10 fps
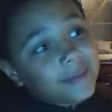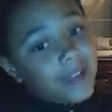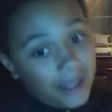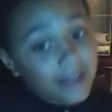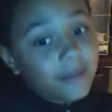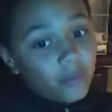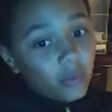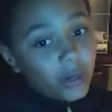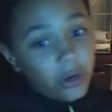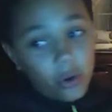and
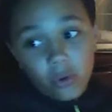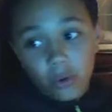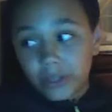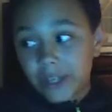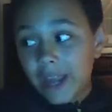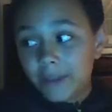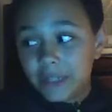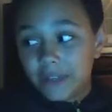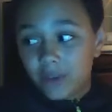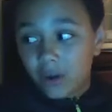record game
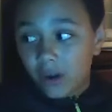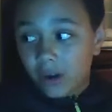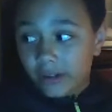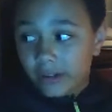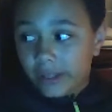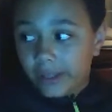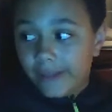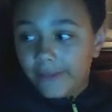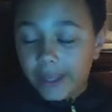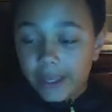DVR,
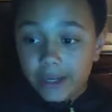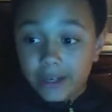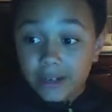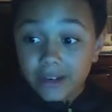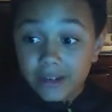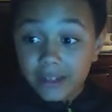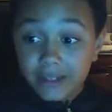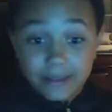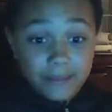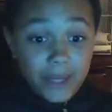and then
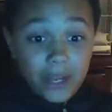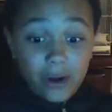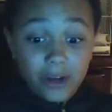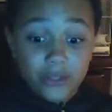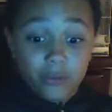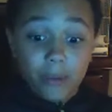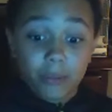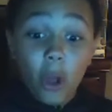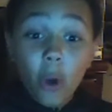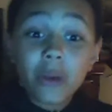it'd be hard to
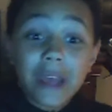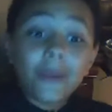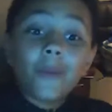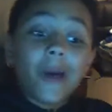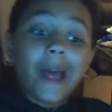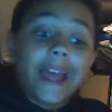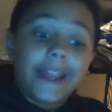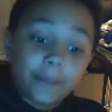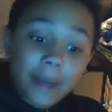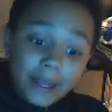upload it
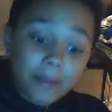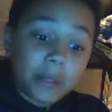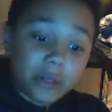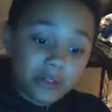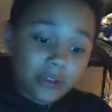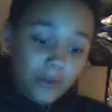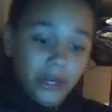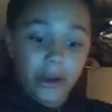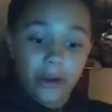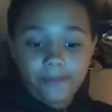when my computer's over here.